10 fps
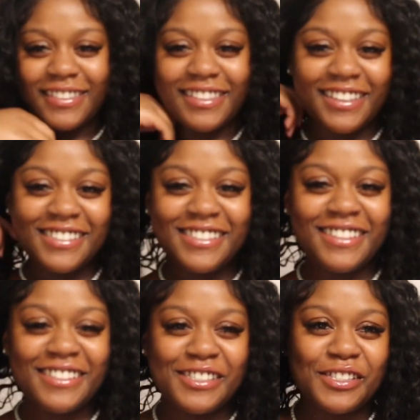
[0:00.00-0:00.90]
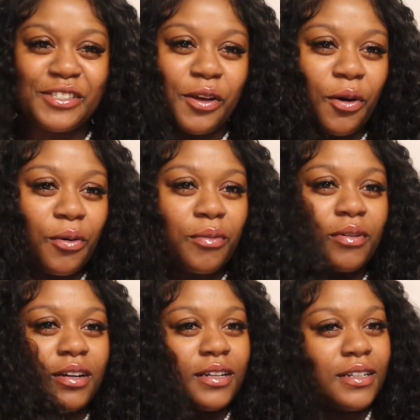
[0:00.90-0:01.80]
This looks so
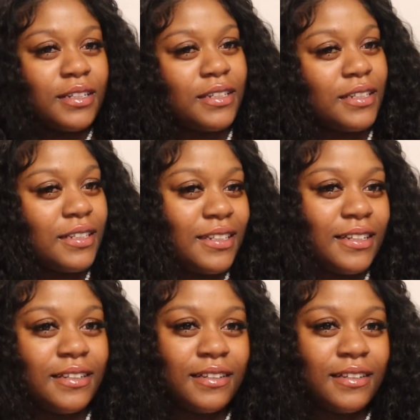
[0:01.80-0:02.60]
good.